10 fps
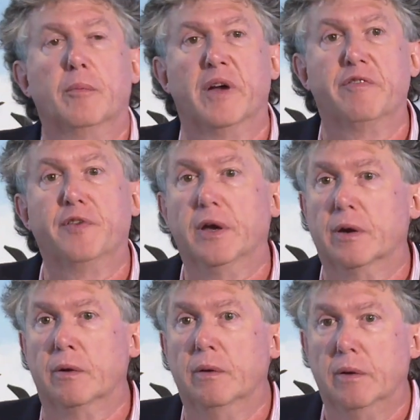my
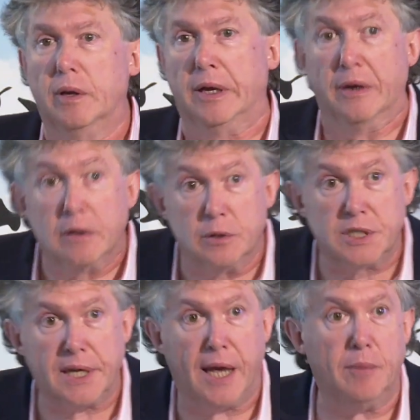finger in Uncle
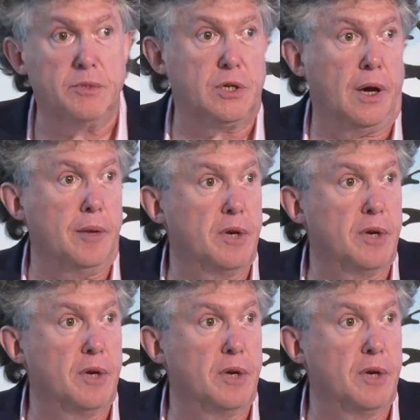Sam's eye,